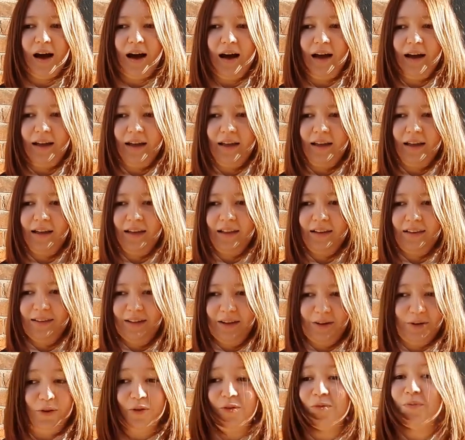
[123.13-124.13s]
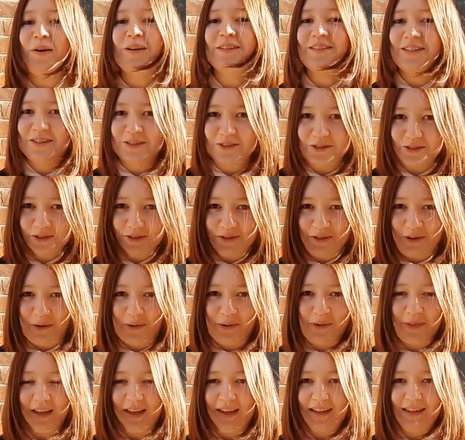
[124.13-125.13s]
I let all of my teachers
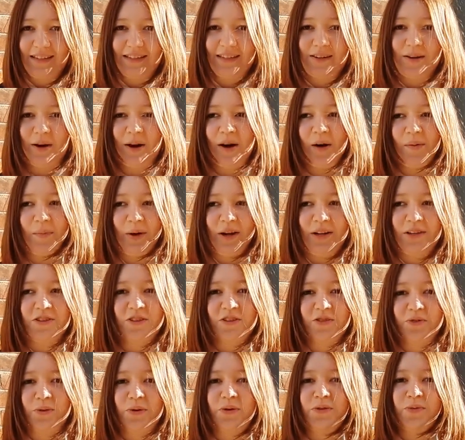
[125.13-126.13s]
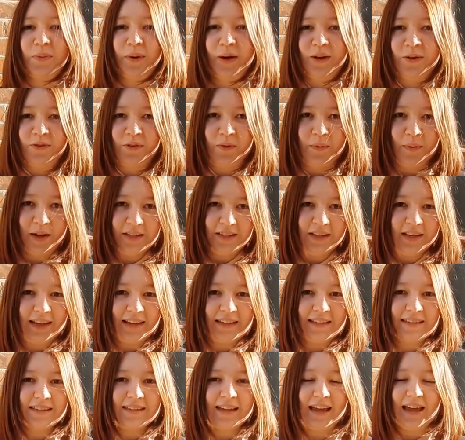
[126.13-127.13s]
know that uh, my interest was
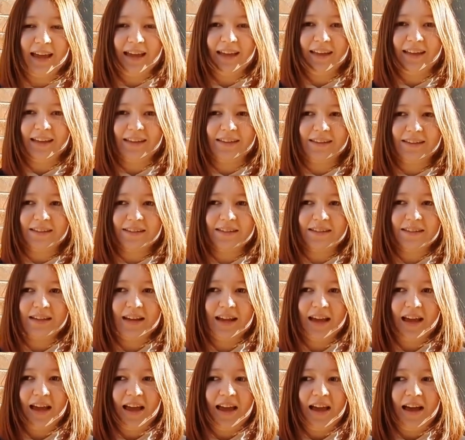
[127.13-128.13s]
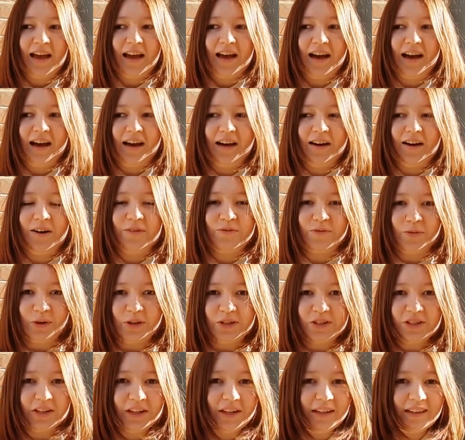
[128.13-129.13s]
bioinformatics and uh,
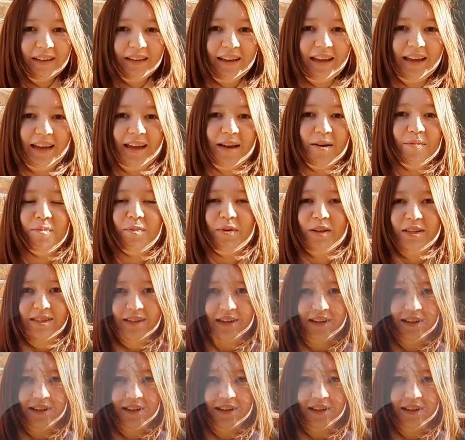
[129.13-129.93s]
fortunately, Miss